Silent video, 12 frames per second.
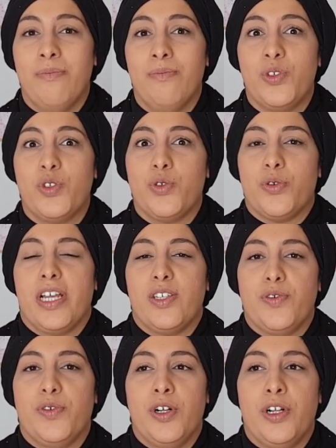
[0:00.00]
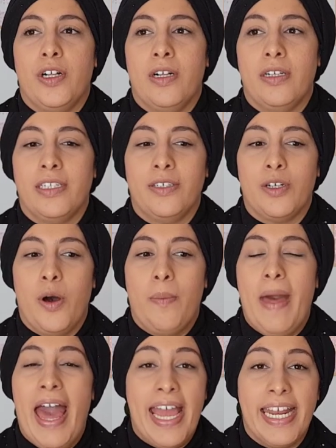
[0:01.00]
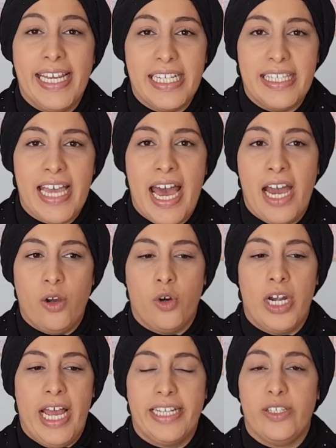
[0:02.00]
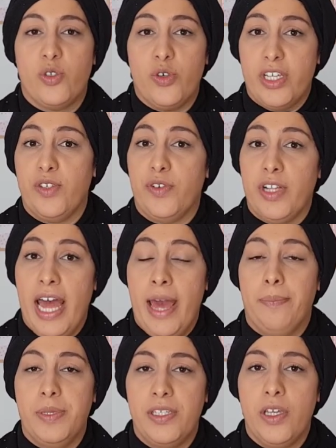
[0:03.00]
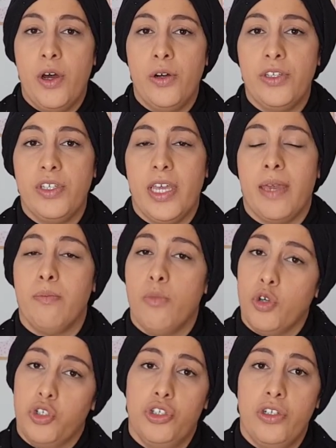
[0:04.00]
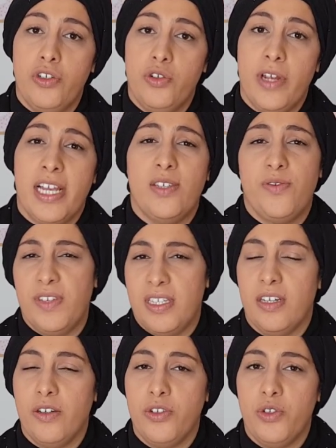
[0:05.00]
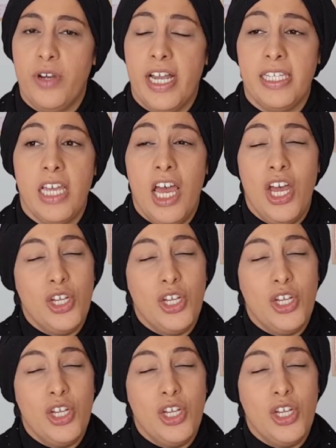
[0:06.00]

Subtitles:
stressful, you know, panic attack or like stressful episodes, emotional stress, physical stress.